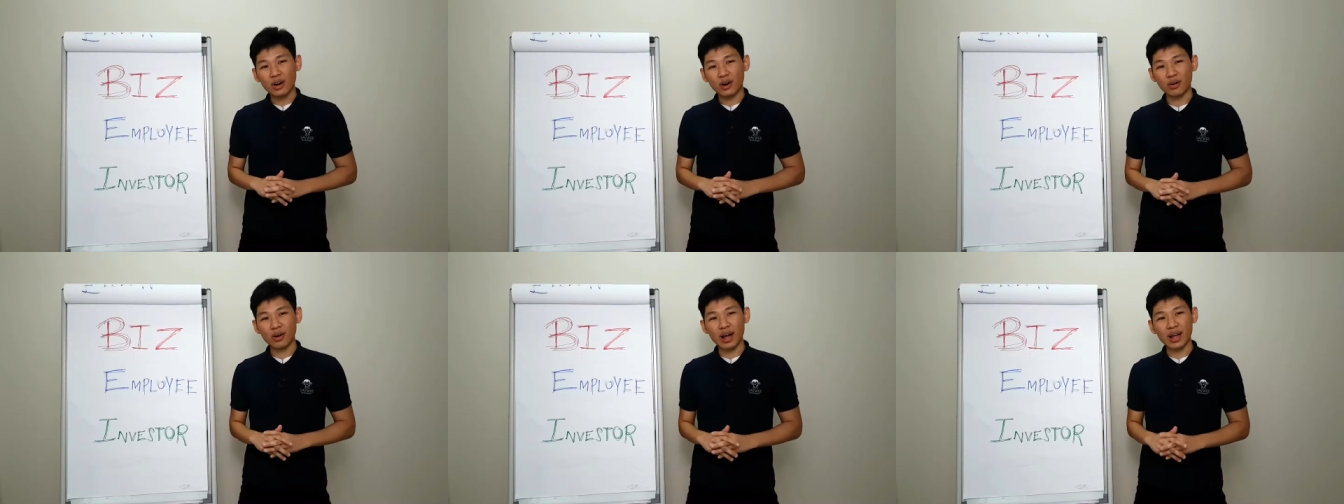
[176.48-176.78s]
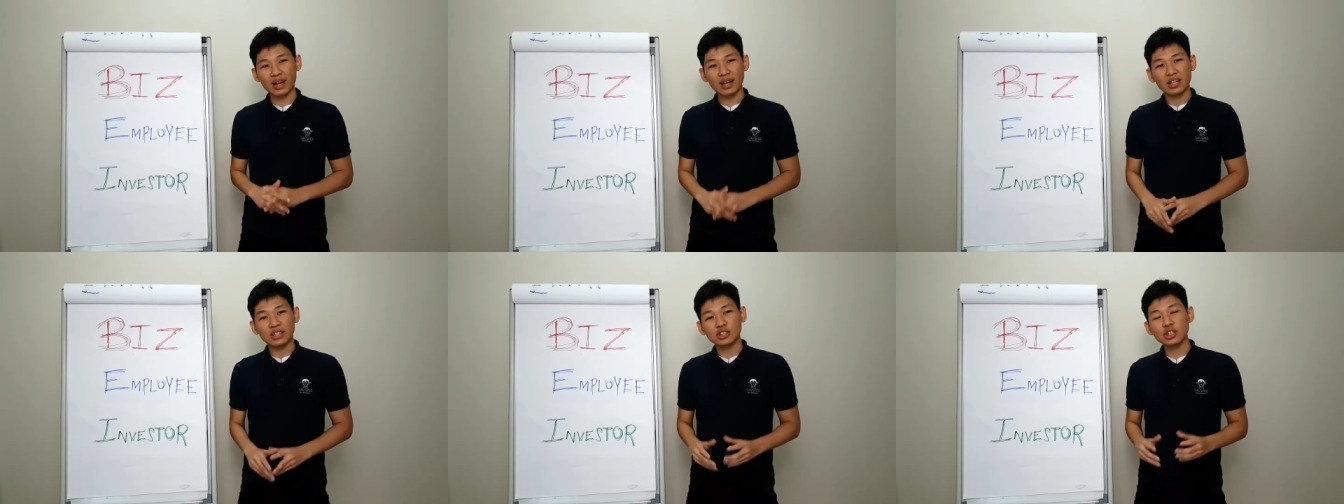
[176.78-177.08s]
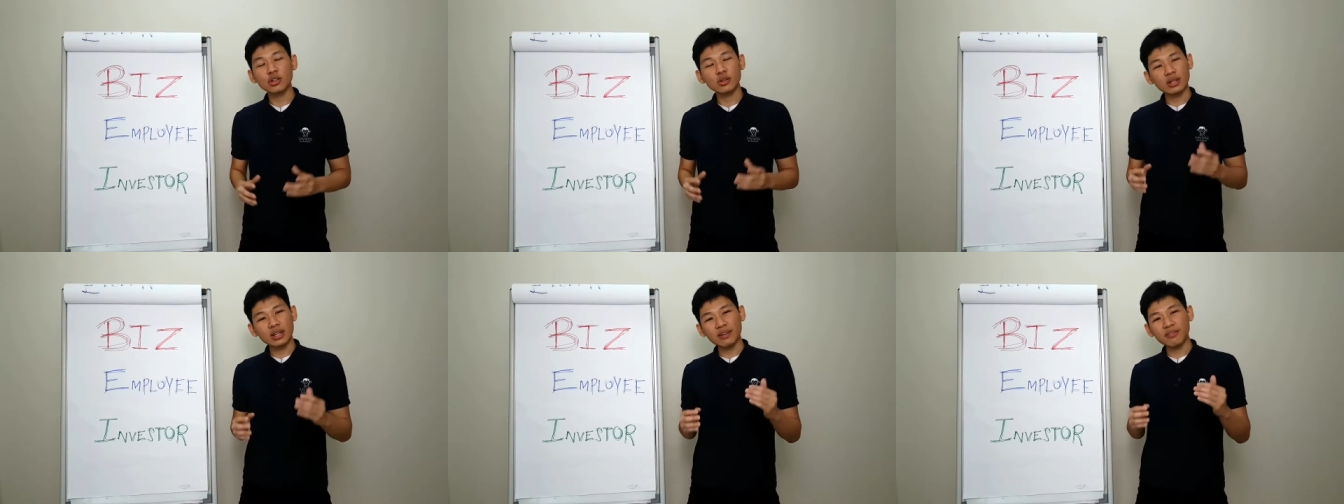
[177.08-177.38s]
All right,
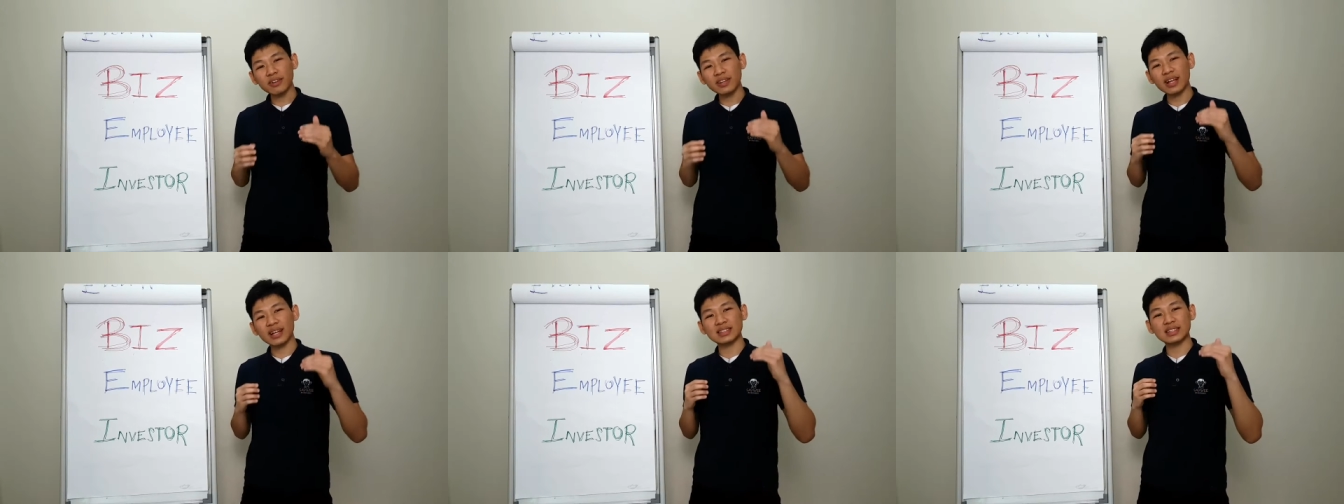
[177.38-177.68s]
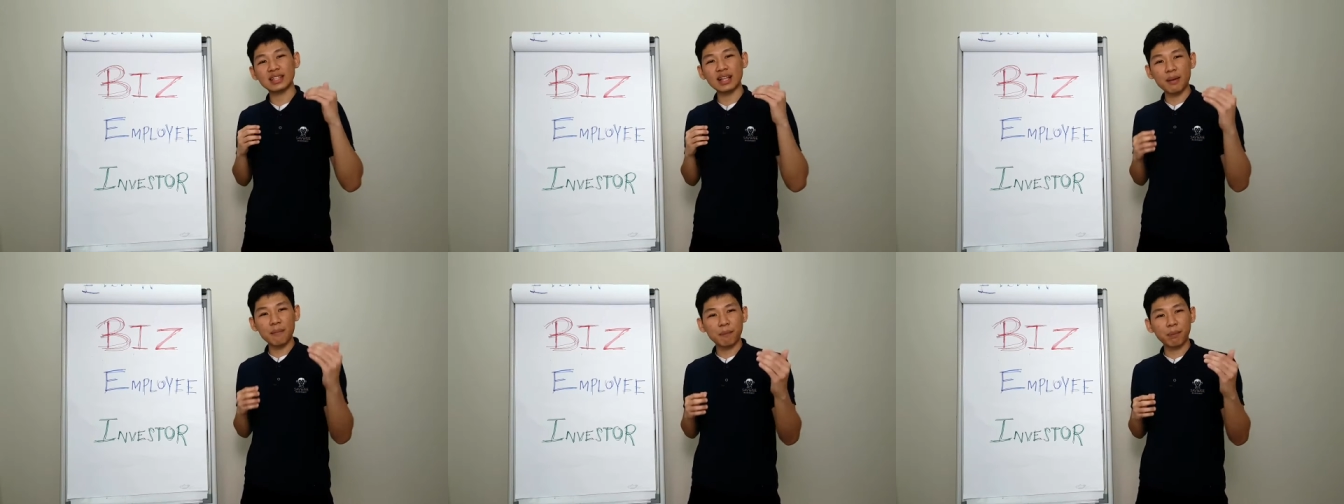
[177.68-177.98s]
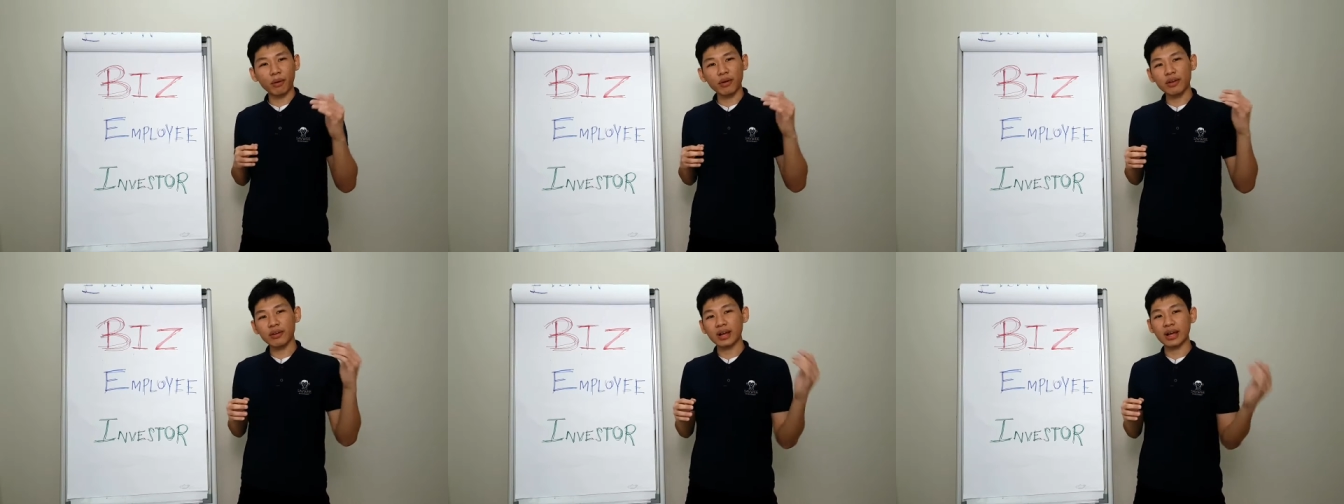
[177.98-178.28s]
so even as an
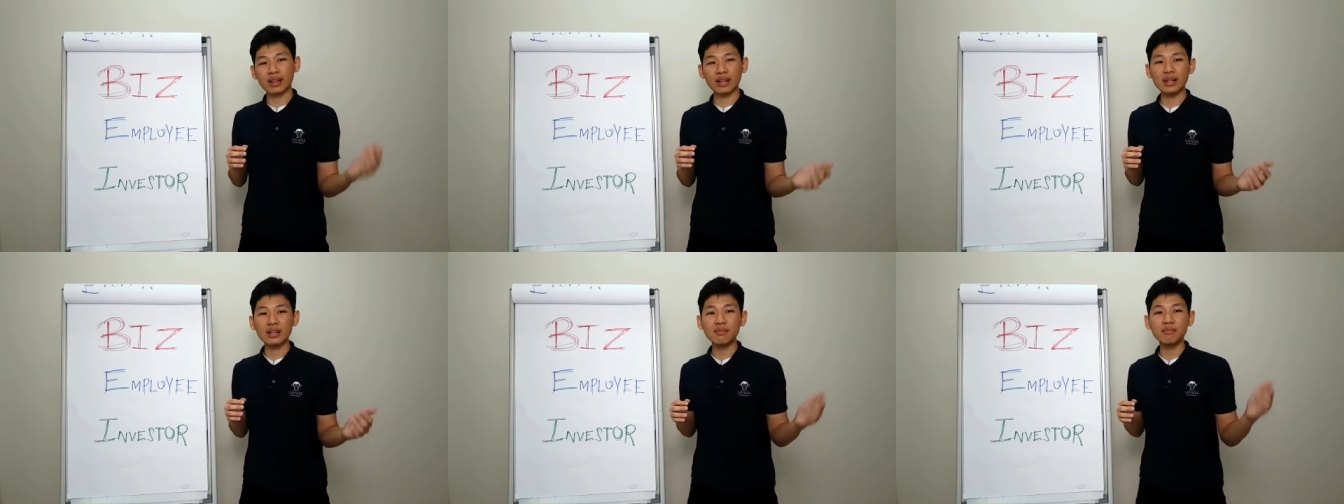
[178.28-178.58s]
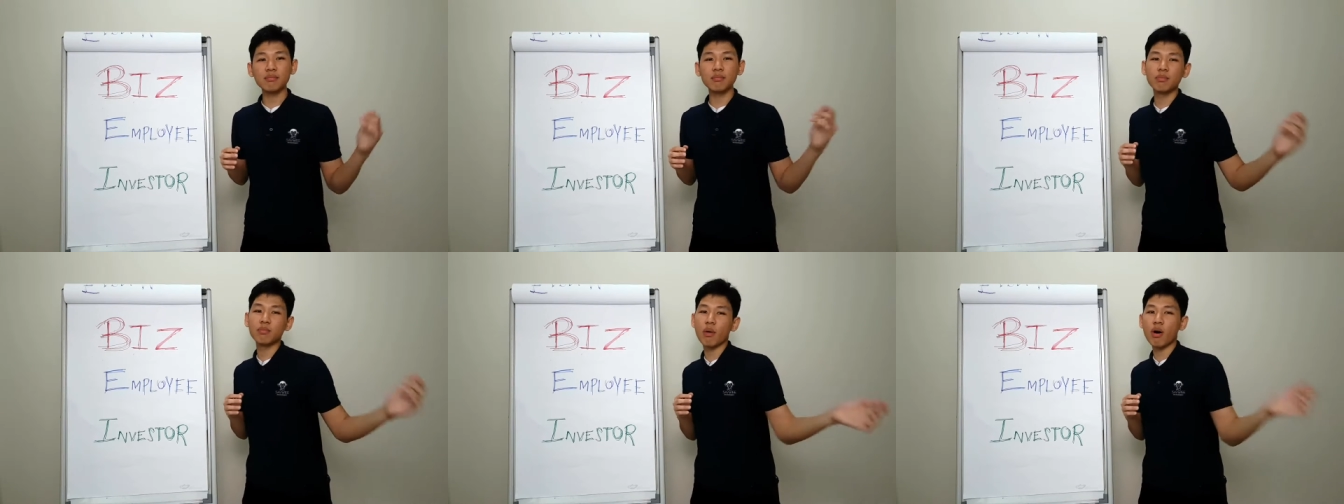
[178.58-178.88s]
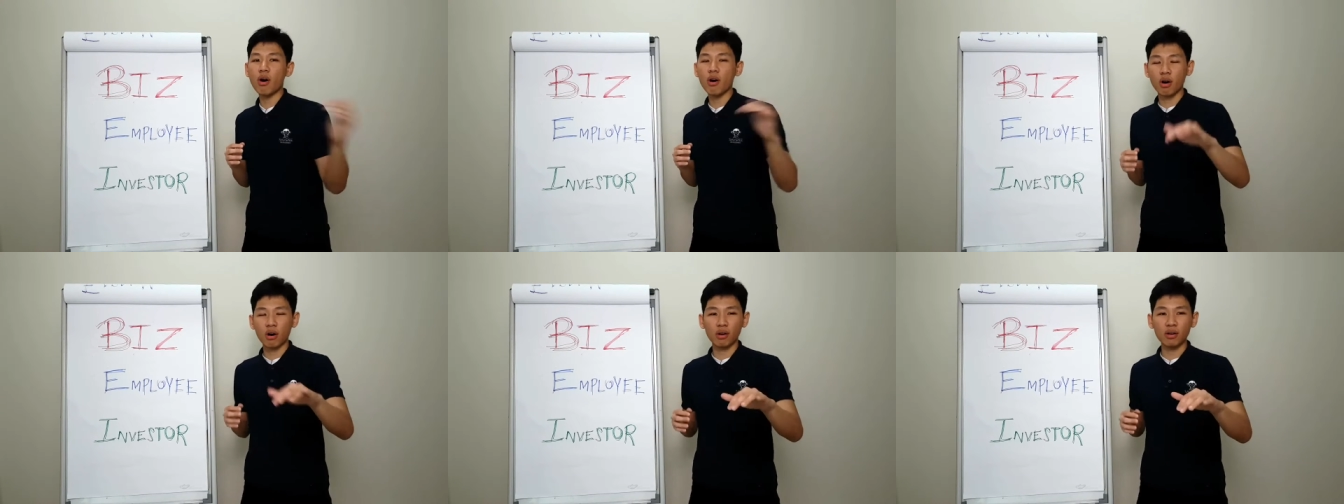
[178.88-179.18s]
employee, you can earn
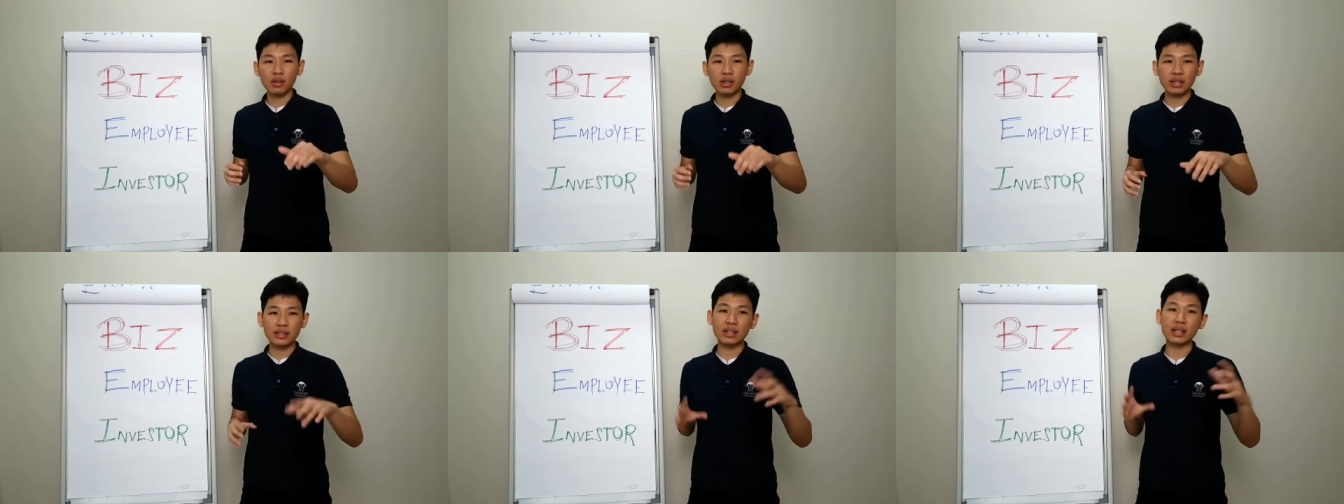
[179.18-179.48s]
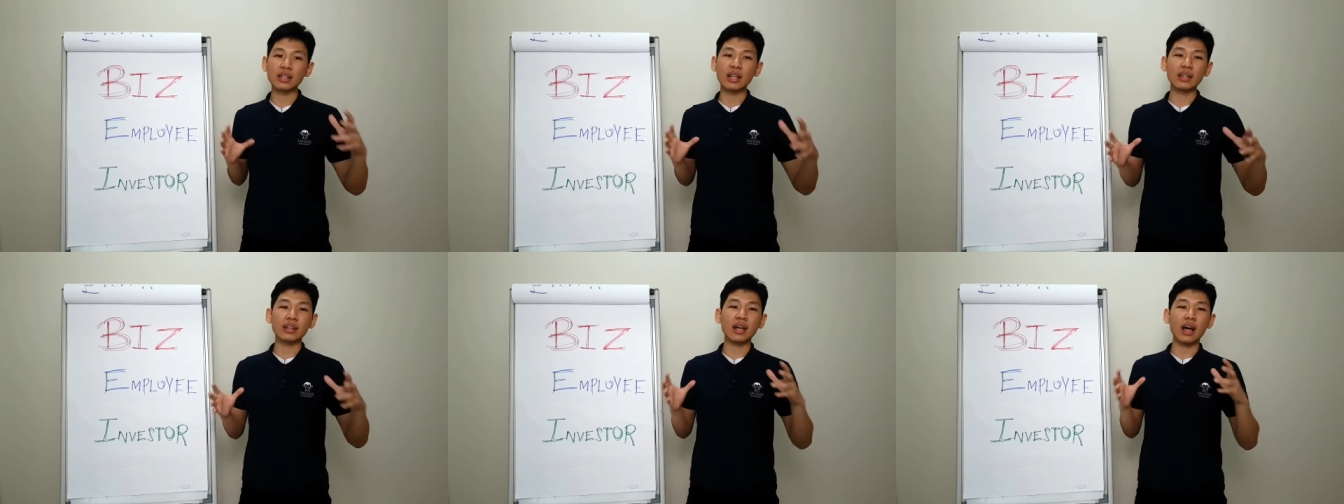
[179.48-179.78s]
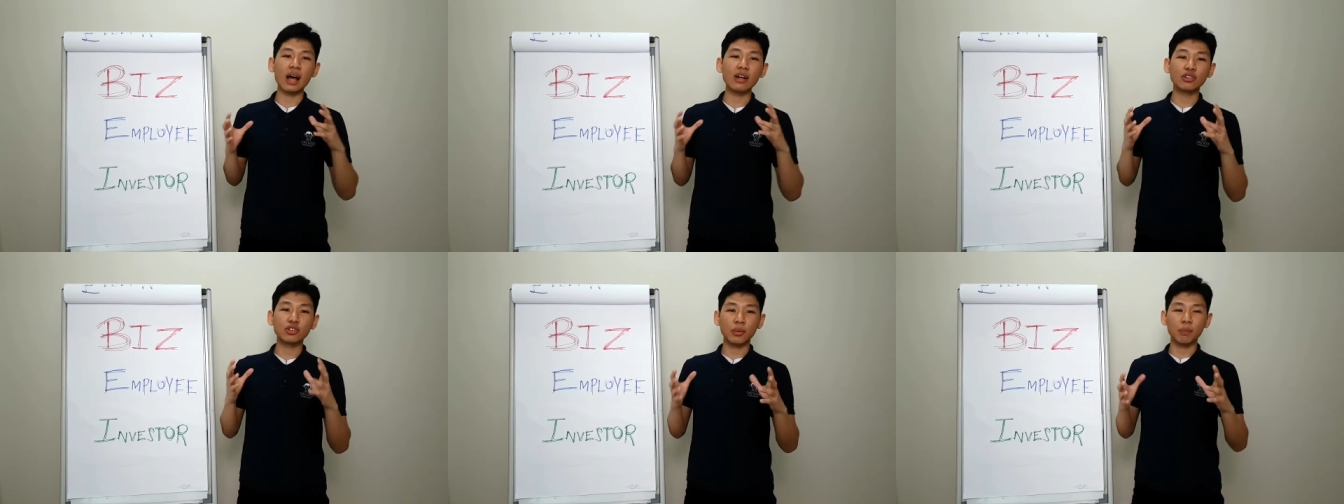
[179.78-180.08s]
more than an
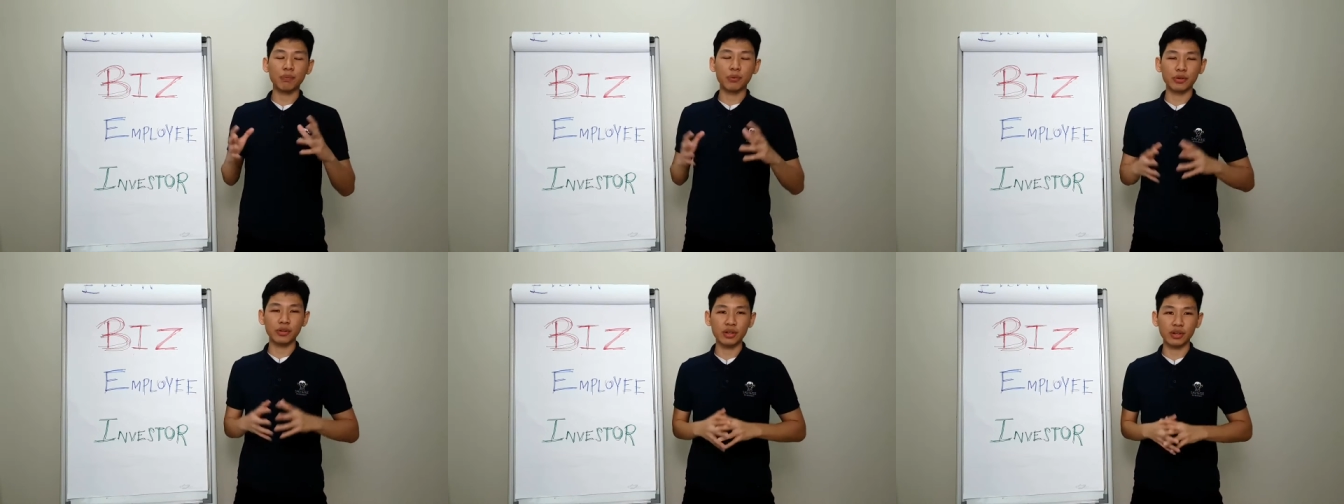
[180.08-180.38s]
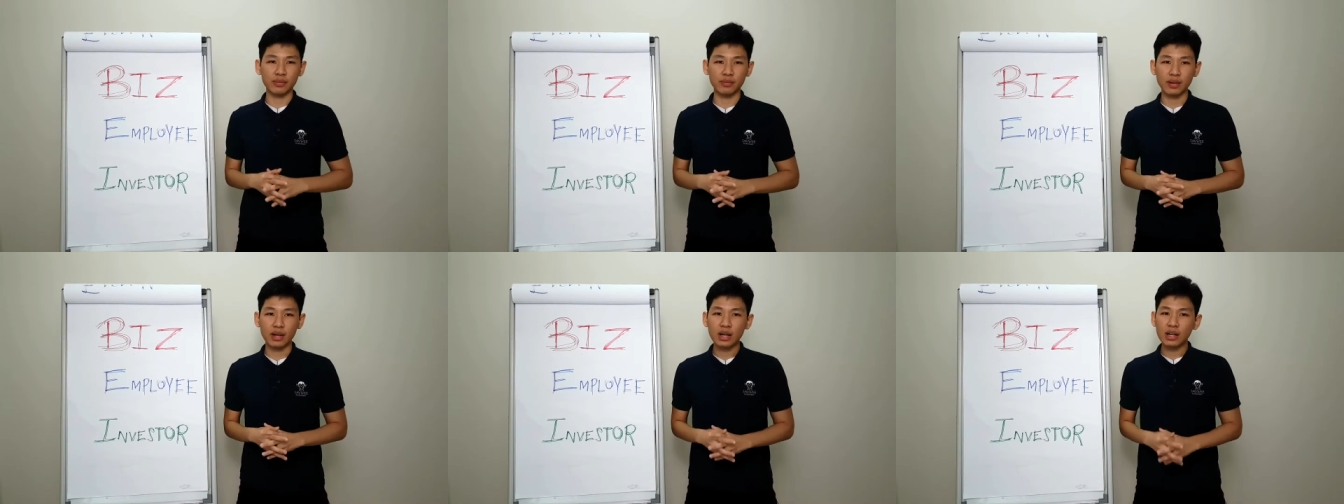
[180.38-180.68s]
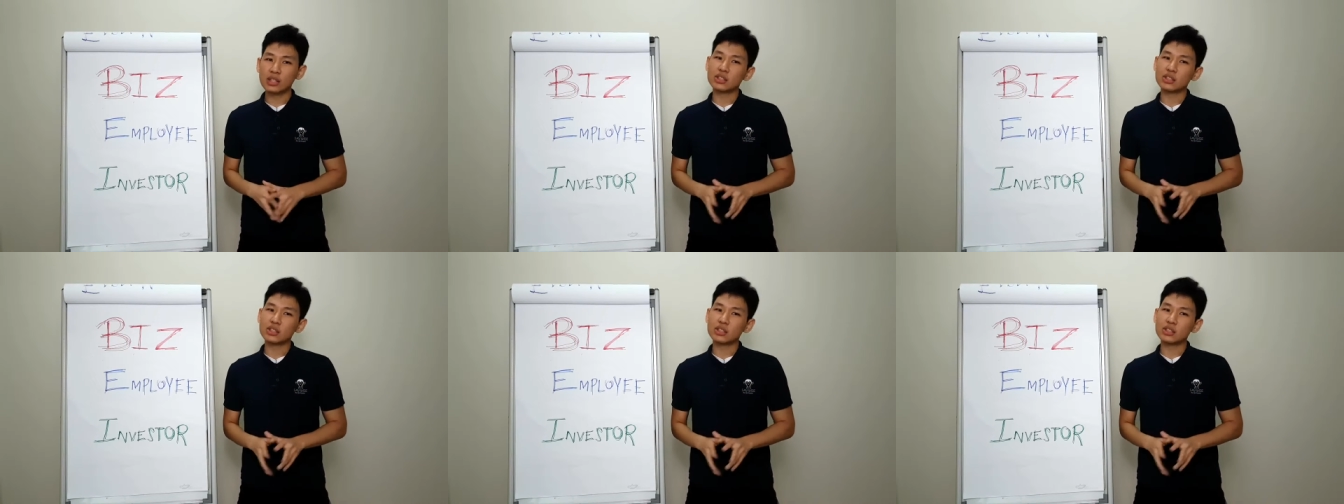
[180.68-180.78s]
entrepreneur.